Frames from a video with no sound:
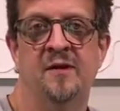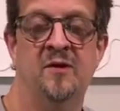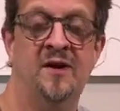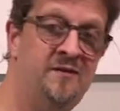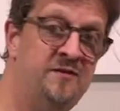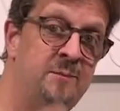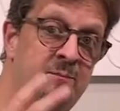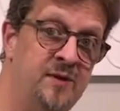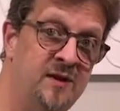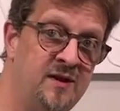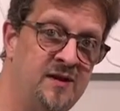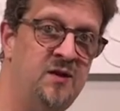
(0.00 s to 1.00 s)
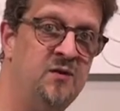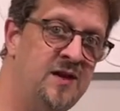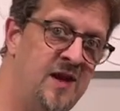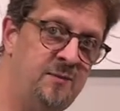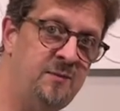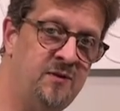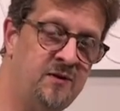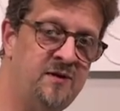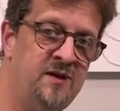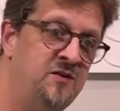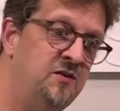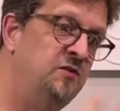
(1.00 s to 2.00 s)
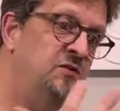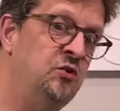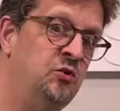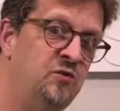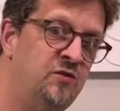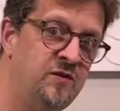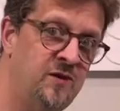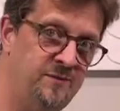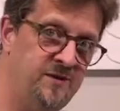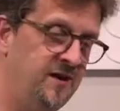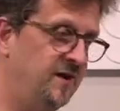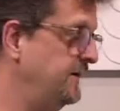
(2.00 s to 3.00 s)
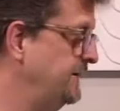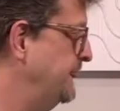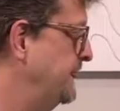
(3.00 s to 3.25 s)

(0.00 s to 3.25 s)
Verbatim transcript: They want to have an ability or capability to do something.